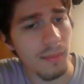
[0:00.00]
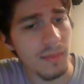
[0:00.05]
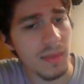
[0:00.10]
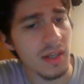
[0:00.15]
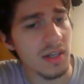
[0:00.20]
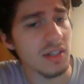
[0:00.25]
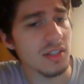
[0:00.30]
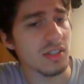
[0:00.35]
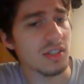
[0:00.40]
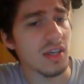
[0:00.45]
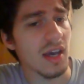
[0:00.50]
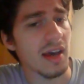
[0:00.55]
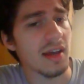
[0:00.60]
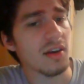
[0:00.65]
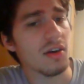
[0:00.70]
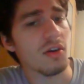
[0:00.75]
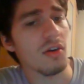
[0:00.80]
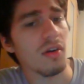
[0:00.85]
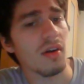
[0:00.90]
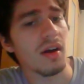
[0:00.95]
it is
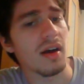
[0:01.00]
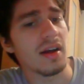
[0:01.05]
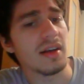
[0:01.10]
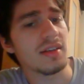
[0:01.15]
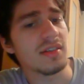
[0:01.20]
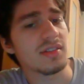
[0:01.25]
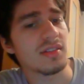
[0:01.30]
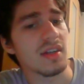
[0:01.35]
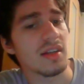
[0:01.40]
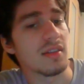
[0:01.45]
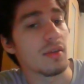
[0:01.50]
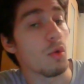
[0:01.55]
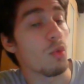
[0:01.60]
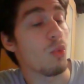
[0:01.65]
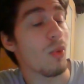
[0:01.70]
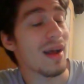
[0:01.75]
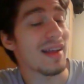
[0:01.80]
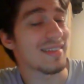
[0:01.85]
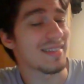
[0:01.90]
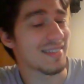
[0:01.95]
categorized in the
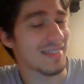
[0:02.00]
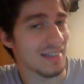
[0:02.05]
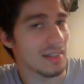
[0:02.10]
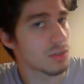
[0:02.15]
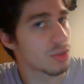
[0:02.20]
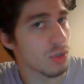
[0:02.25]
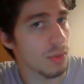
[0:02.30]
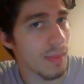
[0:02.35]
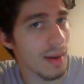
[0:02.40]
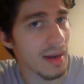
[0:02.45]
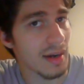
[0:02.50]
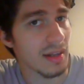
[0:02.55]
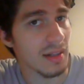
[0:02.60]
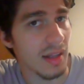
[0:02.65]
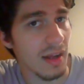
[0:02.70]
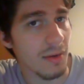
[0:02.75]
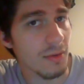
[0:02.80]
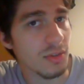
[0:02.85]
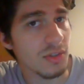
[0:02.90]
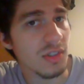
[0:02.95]
West Germanic
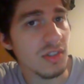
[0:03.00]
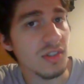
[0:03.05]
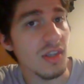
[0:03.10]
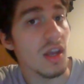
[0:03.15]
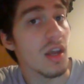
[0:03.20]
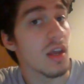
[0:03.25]
languages.